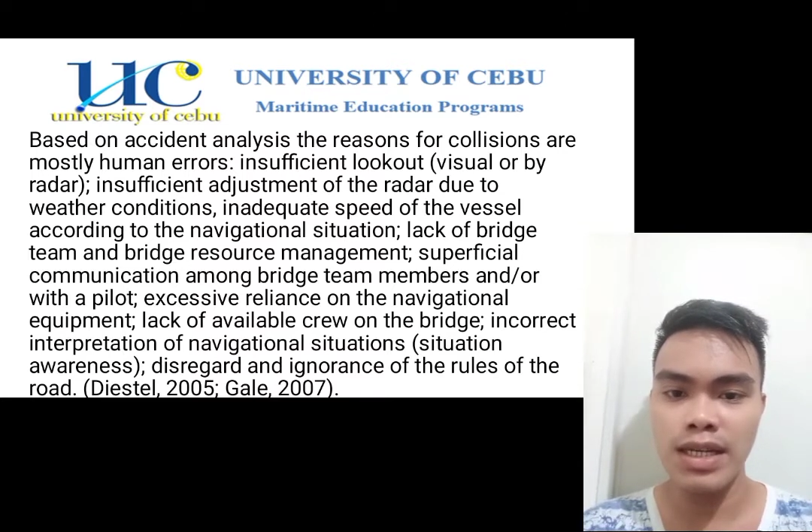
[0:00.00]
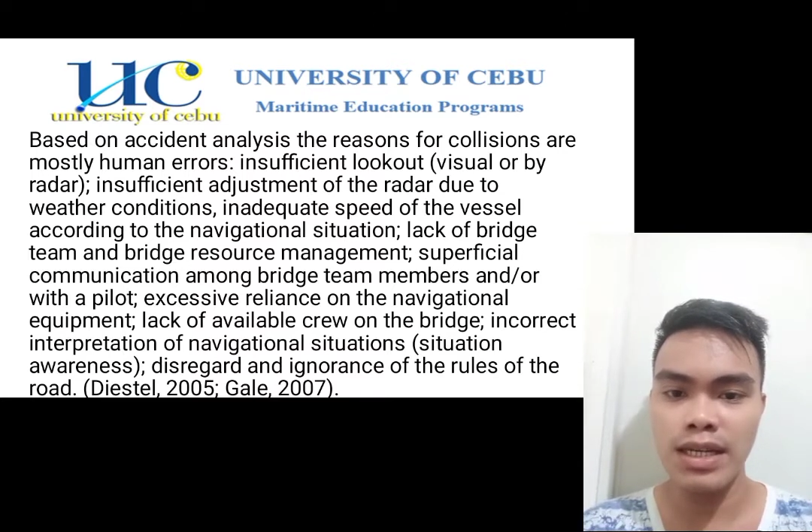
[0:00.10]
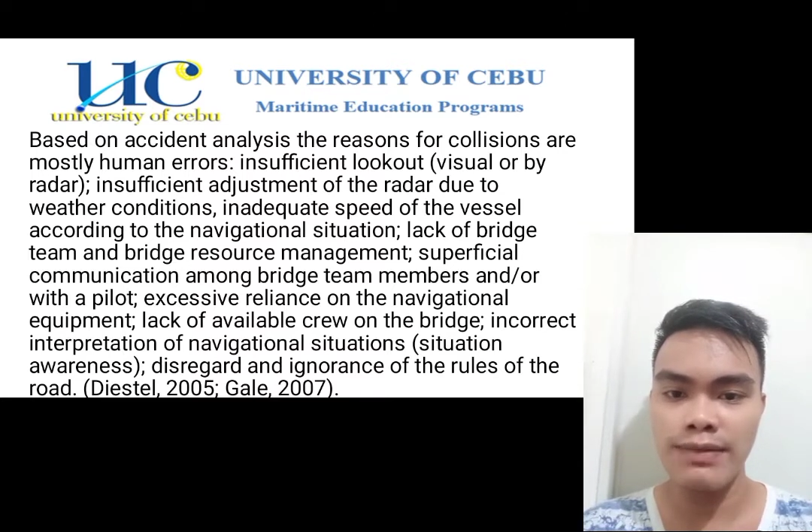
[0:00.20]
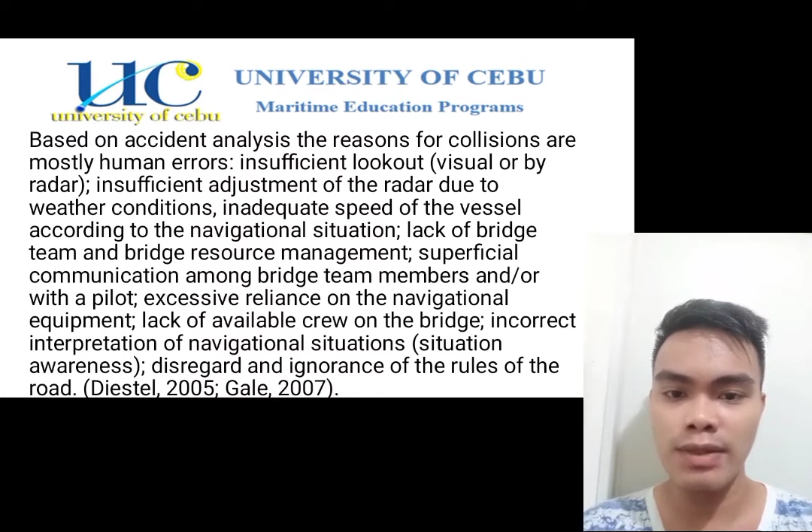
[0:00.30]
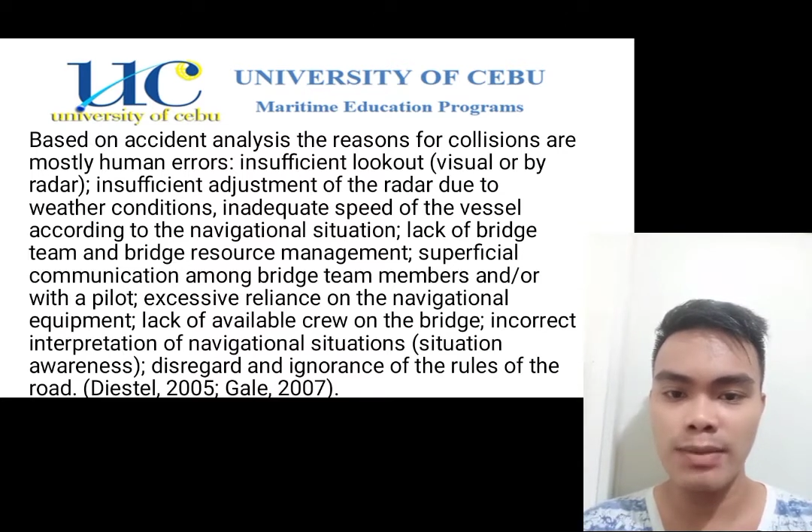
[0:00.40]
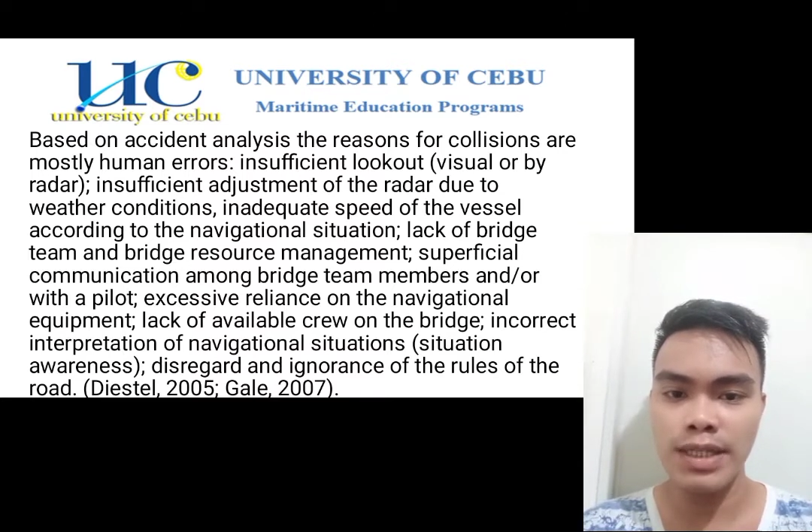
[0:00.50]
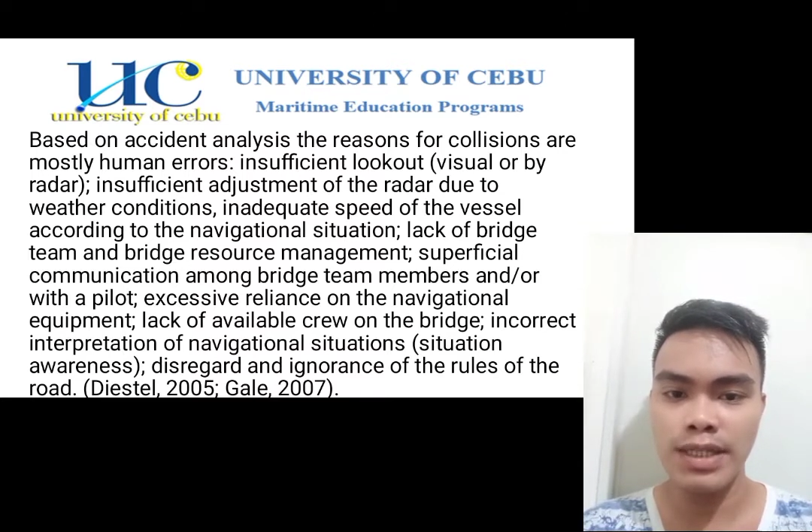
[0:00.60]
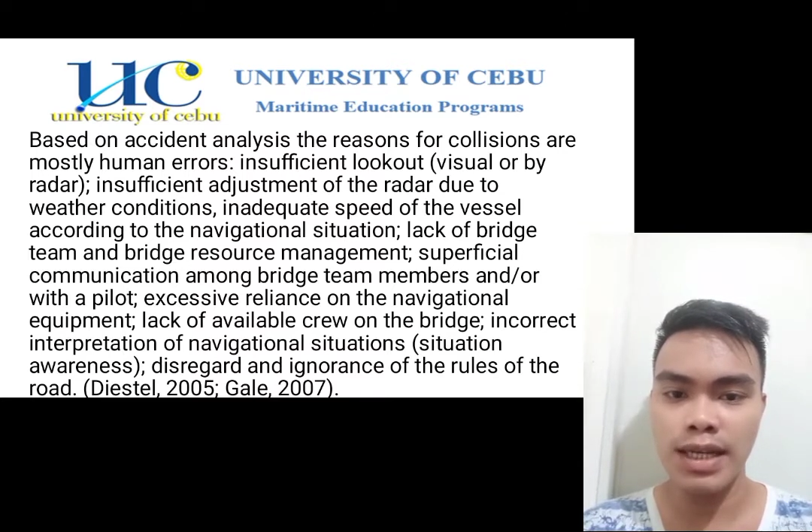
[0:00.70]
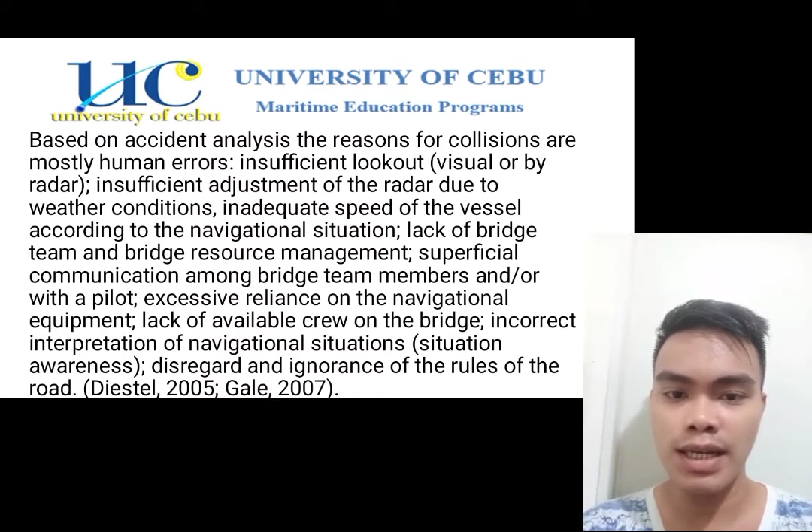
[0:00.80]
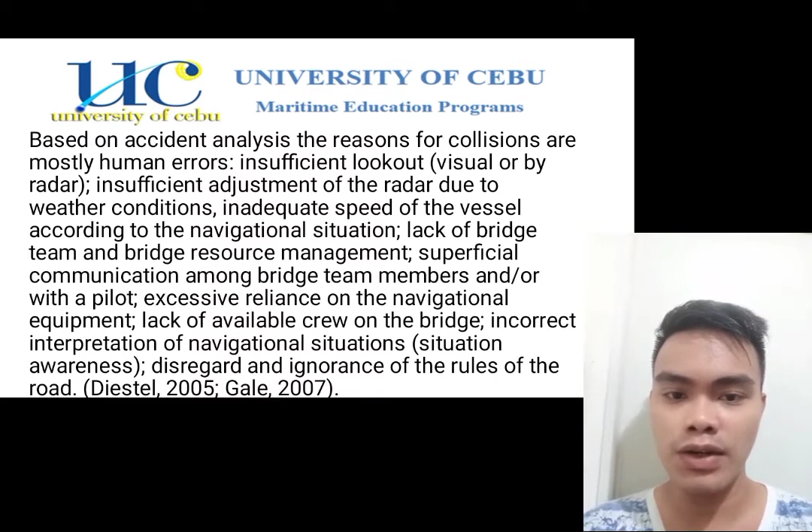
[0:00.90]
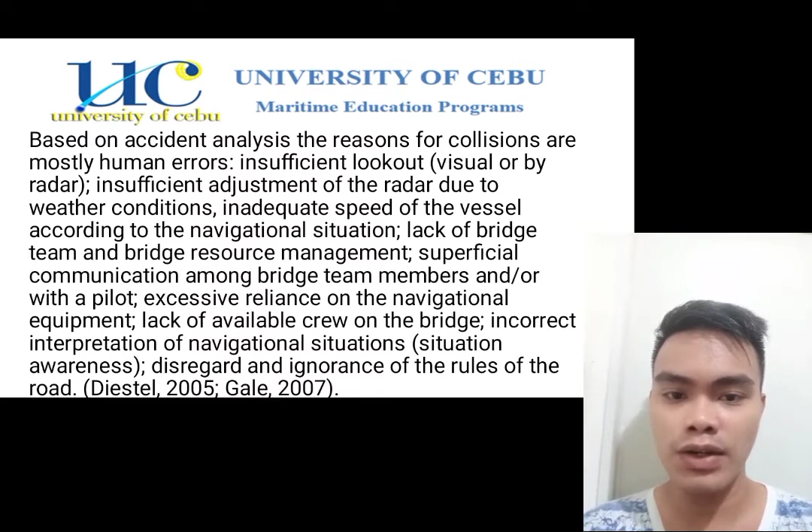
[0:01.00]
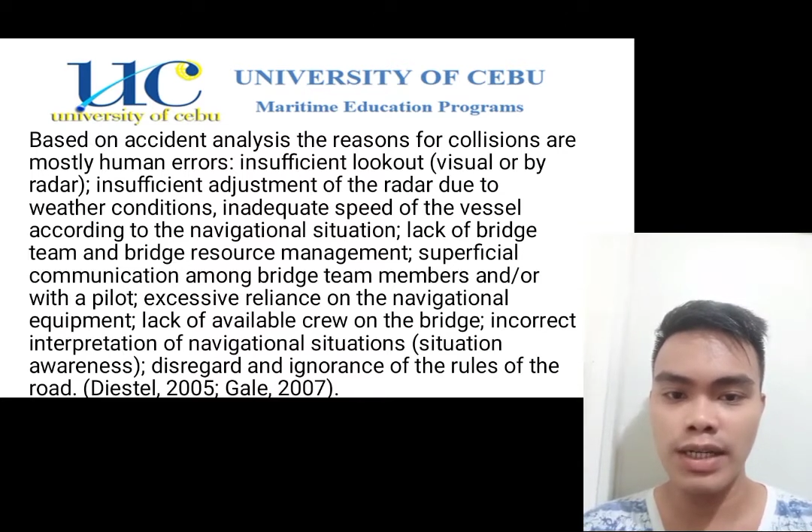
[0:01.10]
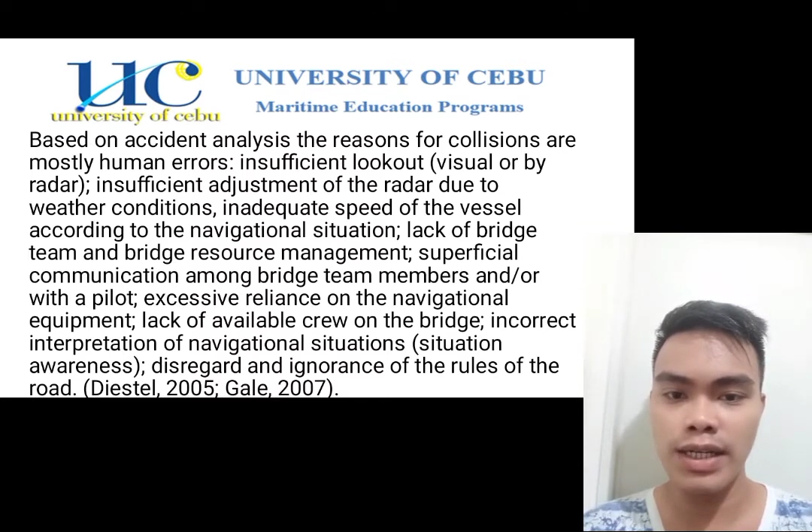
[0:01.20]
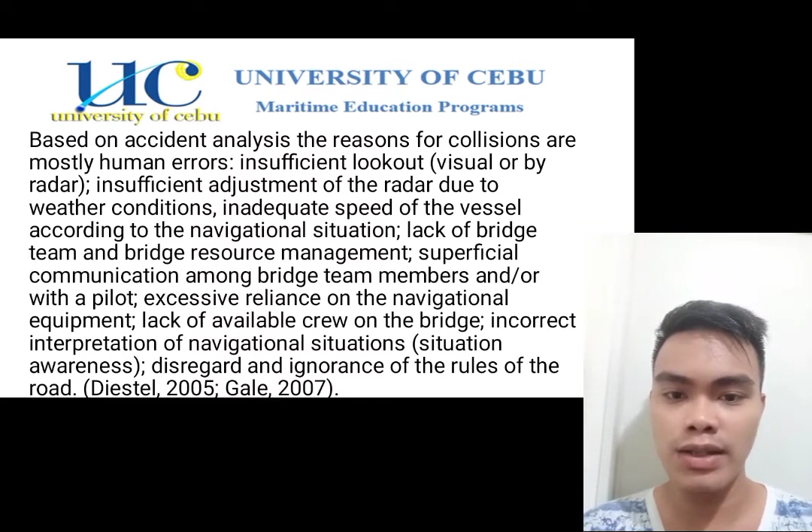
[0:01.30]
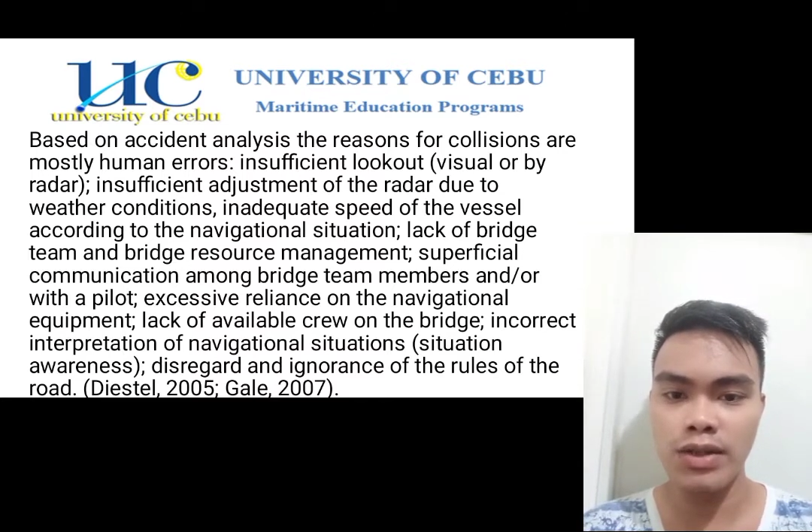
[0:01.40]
of the vessel according